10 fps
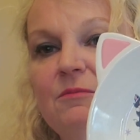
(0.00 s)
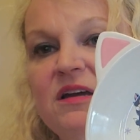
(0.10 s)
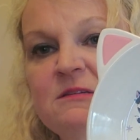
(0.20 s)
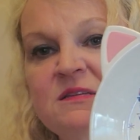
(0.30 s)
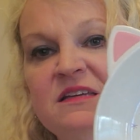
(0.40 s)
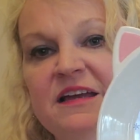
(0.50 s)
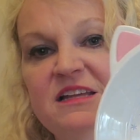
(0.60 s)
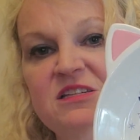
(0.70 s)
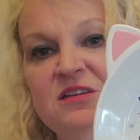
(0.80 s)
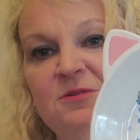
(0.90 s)
My husband's like,
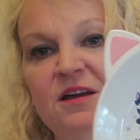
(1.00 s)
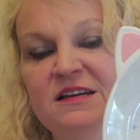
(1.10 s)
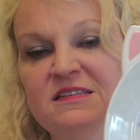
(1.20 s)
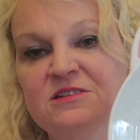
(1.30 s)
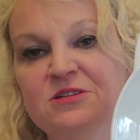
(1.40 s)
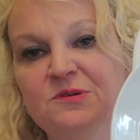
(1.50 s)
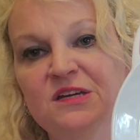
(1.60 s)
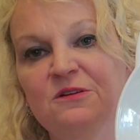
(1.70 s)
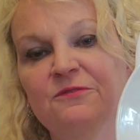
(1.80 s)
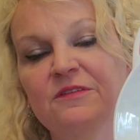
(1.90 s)
it's too nice and too
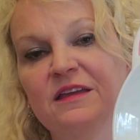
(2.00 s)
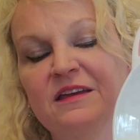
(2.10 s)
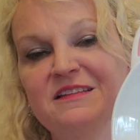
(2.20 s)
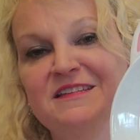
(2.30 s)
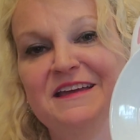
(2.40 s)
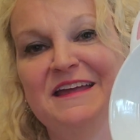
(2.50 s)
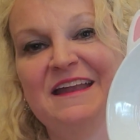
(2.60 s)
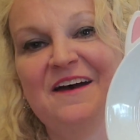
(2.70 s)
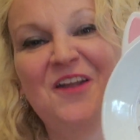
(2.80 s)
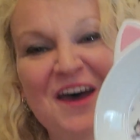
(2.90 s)
cute for the kids to
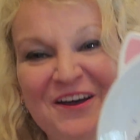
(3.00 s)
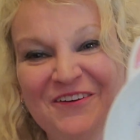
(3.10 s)
eat out